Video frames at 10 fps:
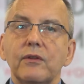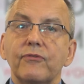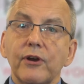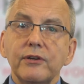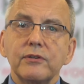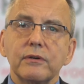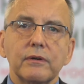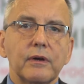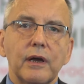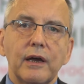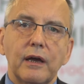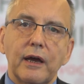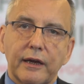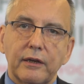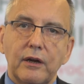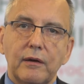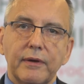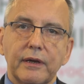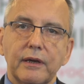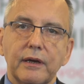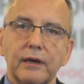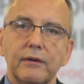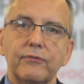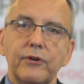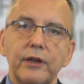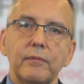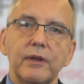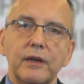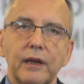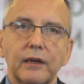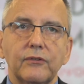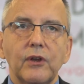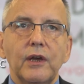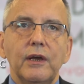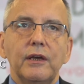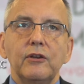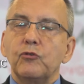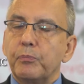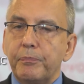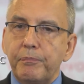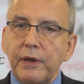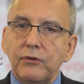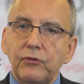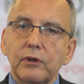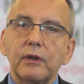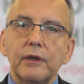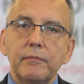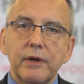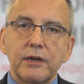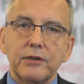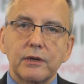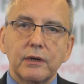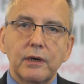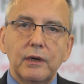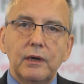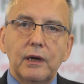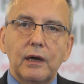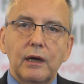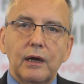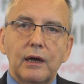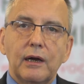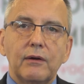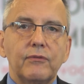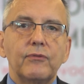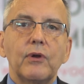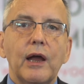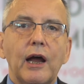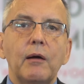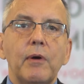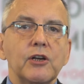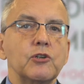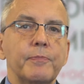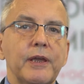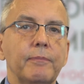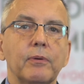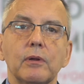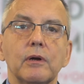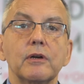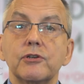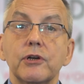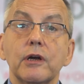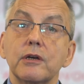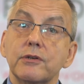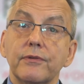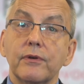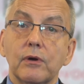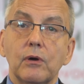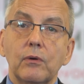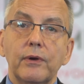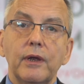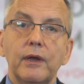Fraser Economic Freedom Index is basically a measure of how much people are in charge of their own